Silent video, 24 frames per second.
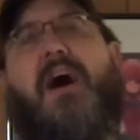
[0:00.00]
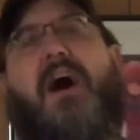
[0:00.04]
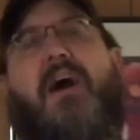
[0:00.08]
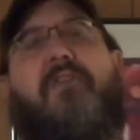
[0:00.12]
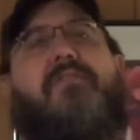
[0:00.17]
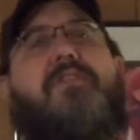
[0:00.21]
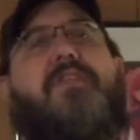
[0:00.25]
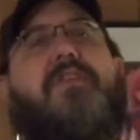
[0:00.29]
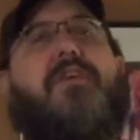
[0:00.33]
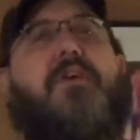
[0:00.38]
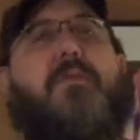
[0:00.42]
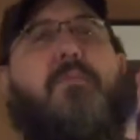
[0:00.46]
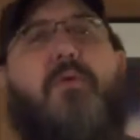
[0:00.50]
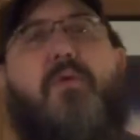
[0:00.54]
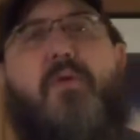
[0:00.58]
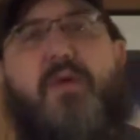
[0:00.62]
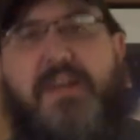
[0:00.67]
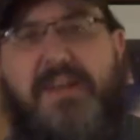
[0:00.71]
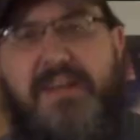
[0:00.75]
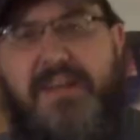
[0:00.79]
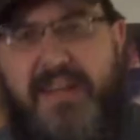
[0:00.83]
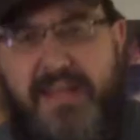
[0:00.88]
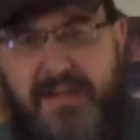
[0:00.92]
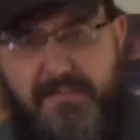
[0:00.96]
of a little
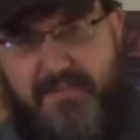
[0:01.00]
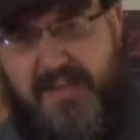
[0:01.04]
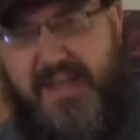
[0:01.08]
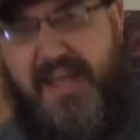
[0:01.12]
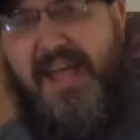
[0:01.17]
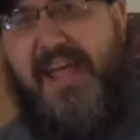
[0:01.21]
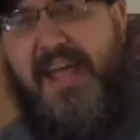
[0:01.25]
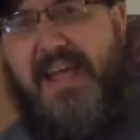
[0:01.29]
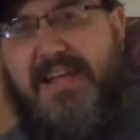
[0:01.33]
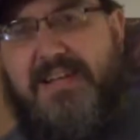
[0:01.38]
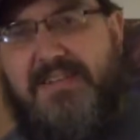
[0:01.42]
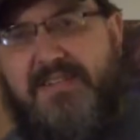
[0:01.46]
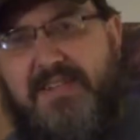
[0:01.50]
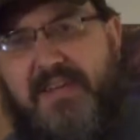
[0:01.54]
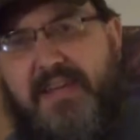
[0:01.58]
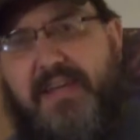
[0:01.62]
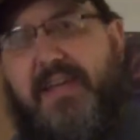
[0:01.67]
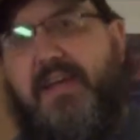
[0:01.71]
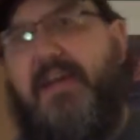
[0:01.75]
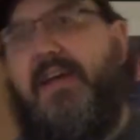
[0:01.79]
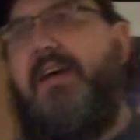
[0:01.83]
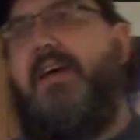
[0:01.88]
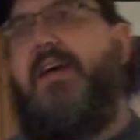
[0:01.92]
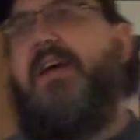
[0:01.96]
boy named
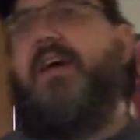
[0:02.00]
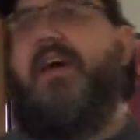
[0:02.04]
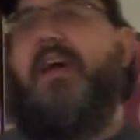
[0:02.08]
Andy.